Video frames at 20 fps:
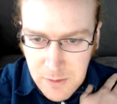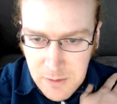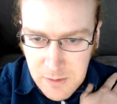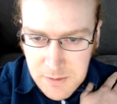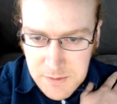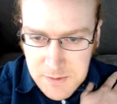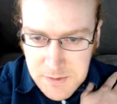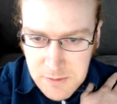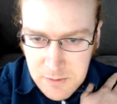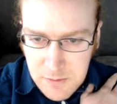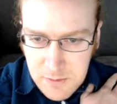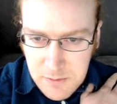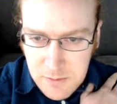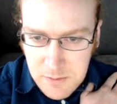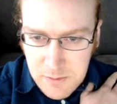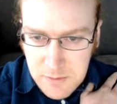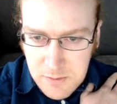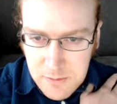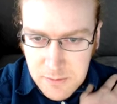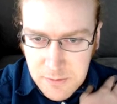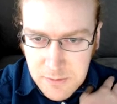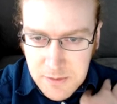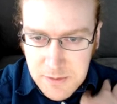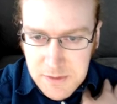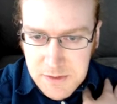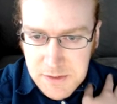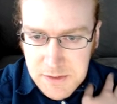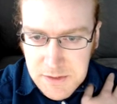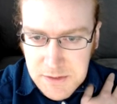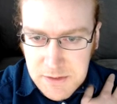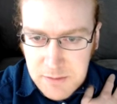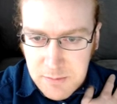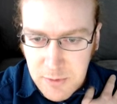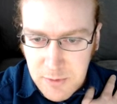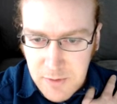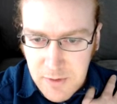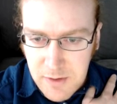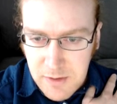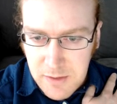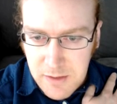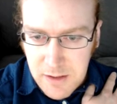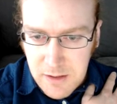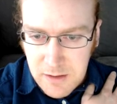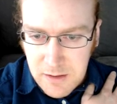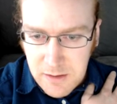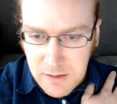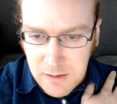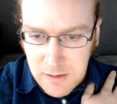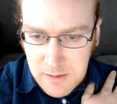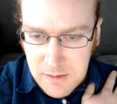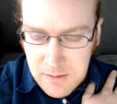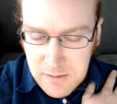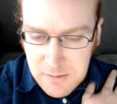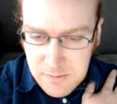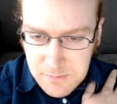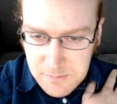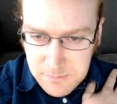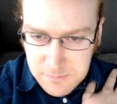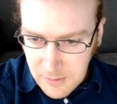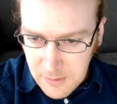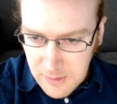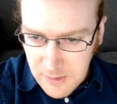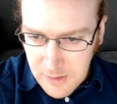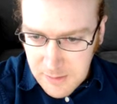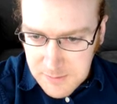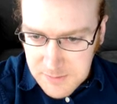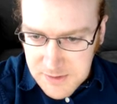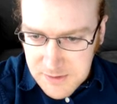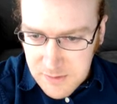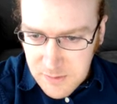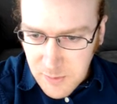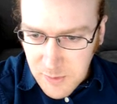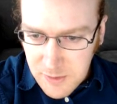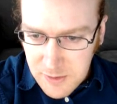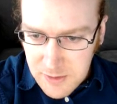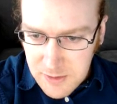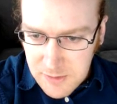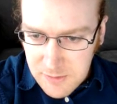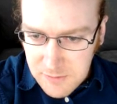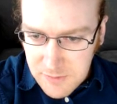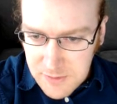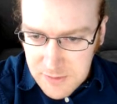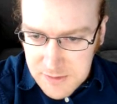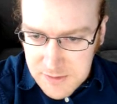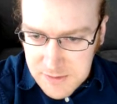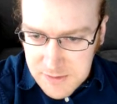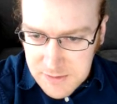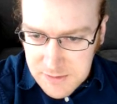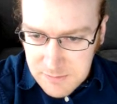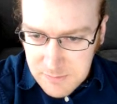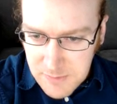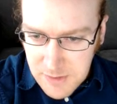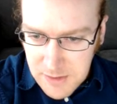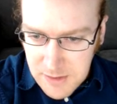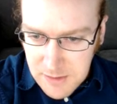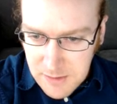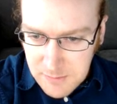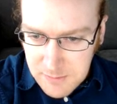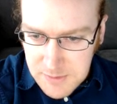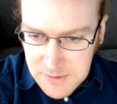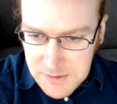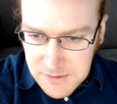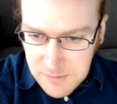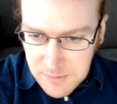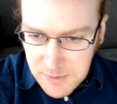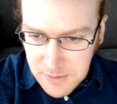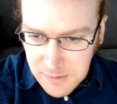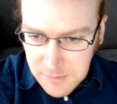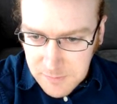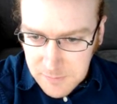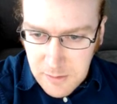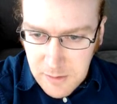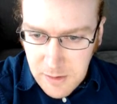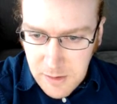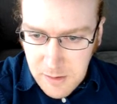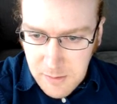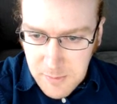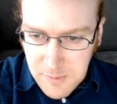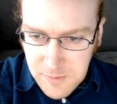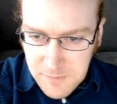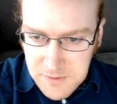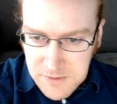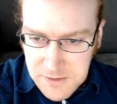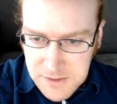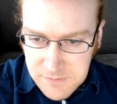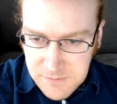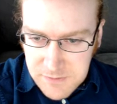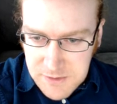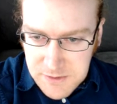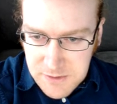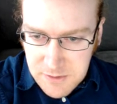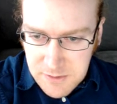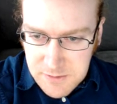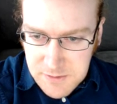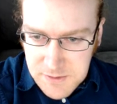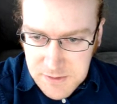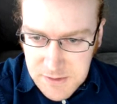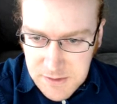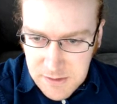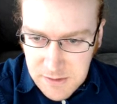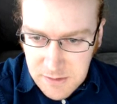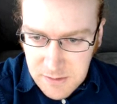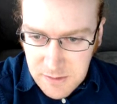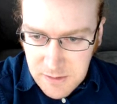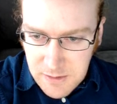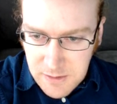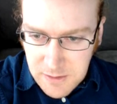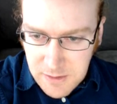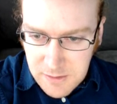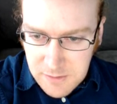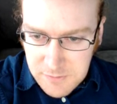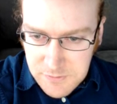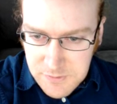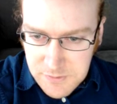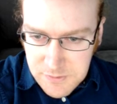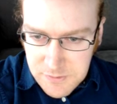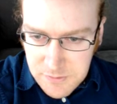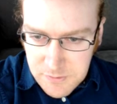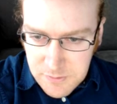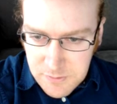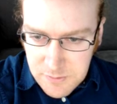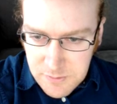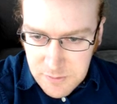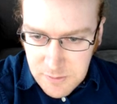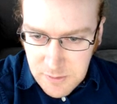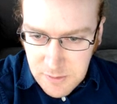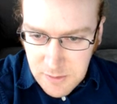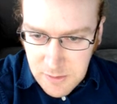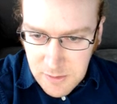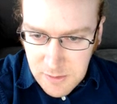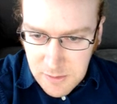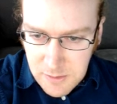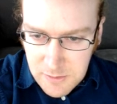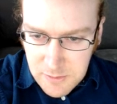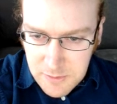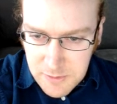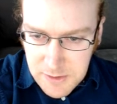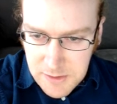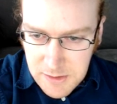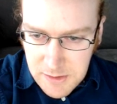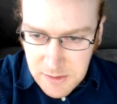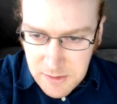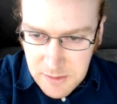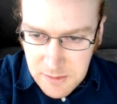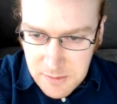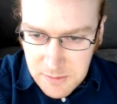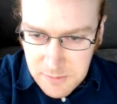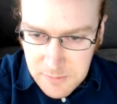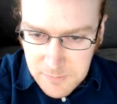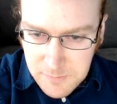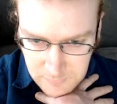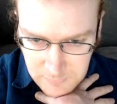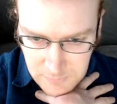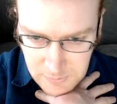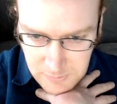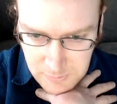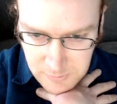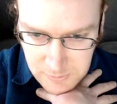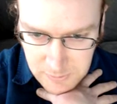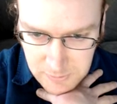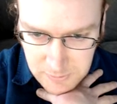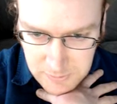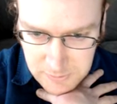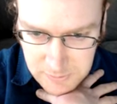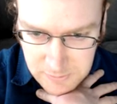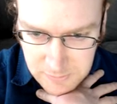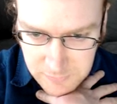So this is to prevent that eye. I'm still wondering if this might not be something. Obviously, if he turns here, I'd have to go here. Well, hold on.